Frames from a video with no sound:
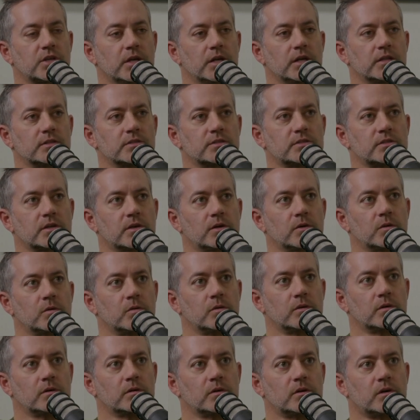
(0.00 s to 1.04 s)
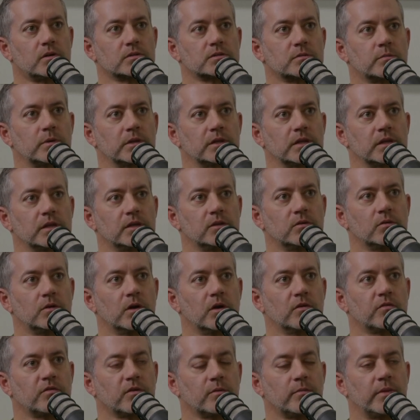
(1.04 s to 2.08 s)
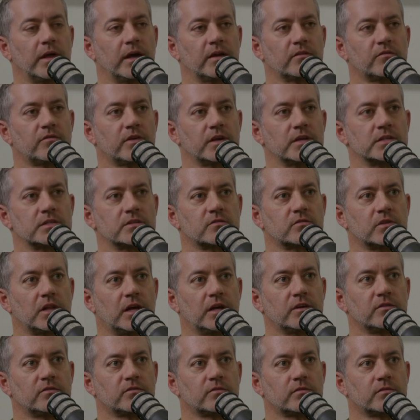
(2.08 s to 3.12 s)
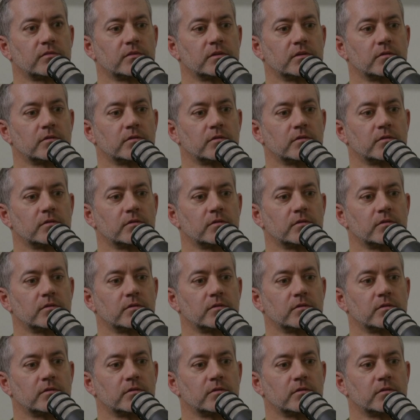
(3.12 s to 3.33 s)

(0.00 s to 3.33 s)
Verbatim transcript: Yep. And so ultimately you go from that phase of life